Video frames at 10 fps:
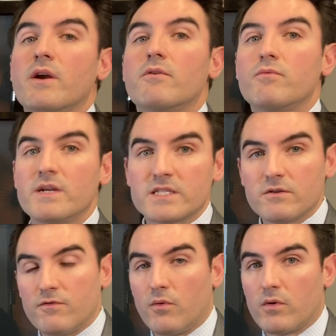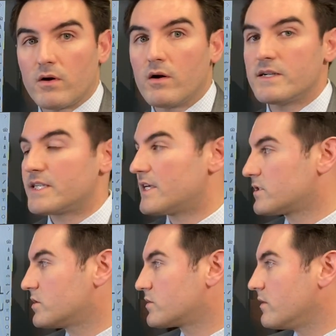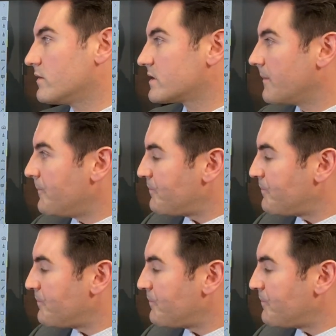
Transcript: at risk for heart attacks and strokes.